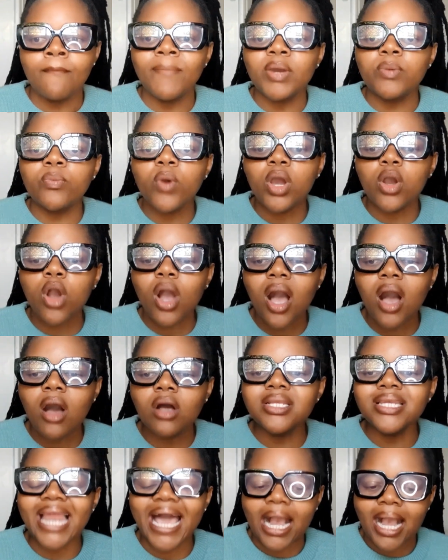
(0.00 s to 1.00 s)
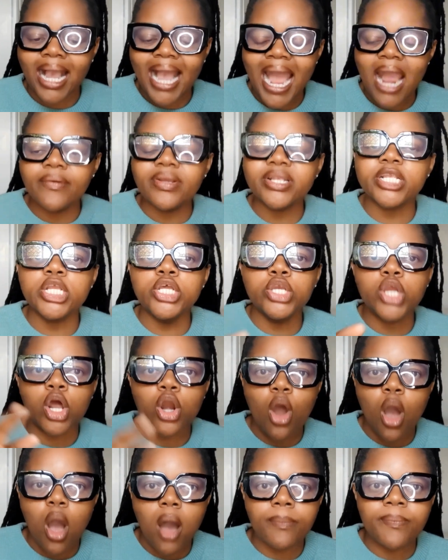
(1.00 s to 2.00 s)
But we're currently
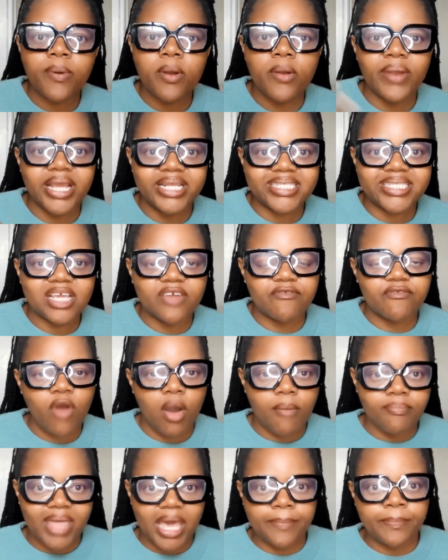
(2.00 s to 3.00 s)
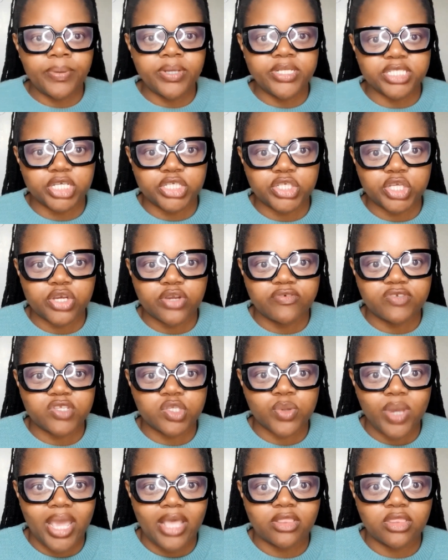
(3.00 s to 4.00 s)
not operating from that position of
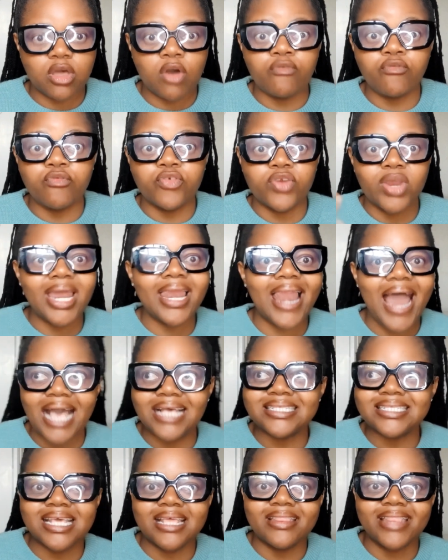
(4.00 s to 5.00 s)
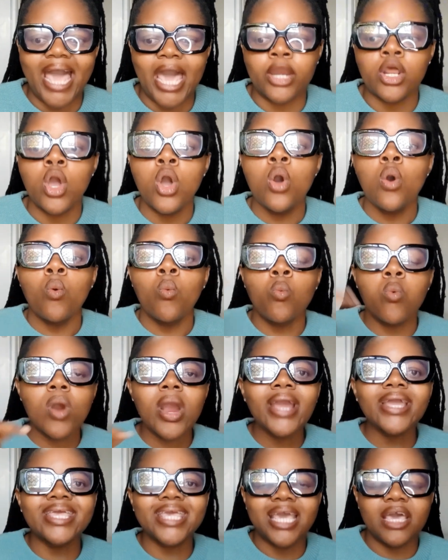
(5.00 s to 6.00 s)
strength, of realizing that
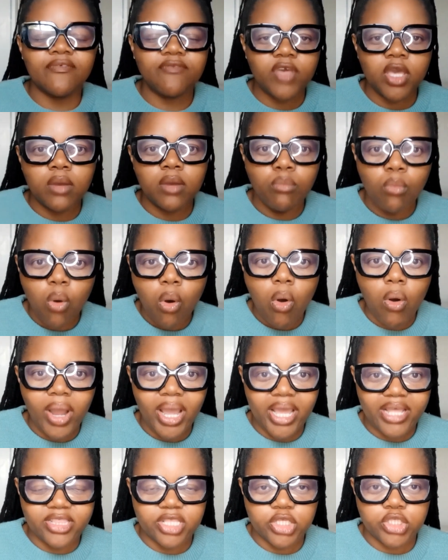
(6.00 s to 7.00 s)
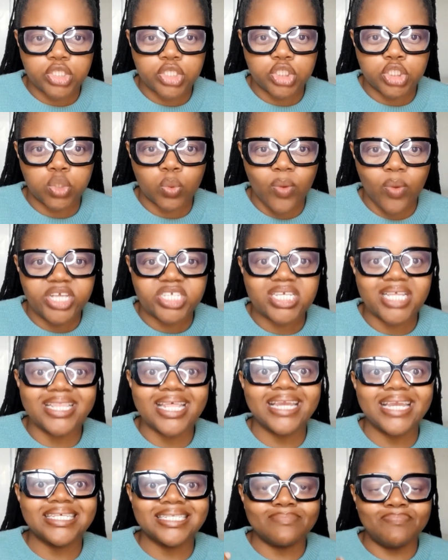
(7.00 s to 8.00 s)
we're giving more in the
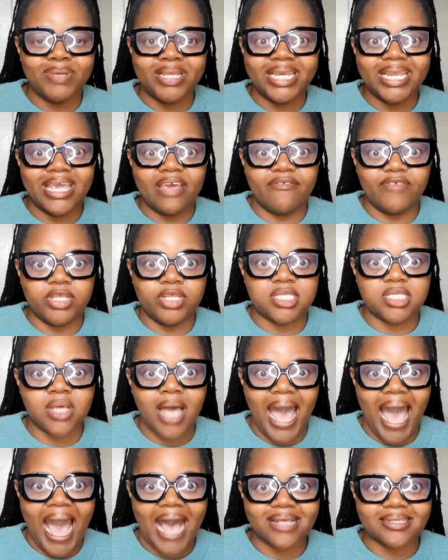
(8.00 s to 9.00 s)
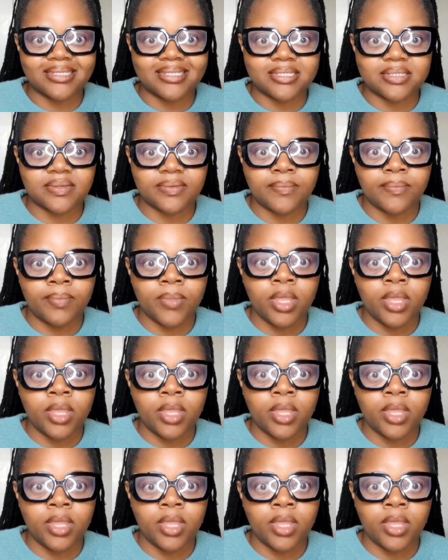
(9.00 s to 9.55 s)
situation than has been given to us.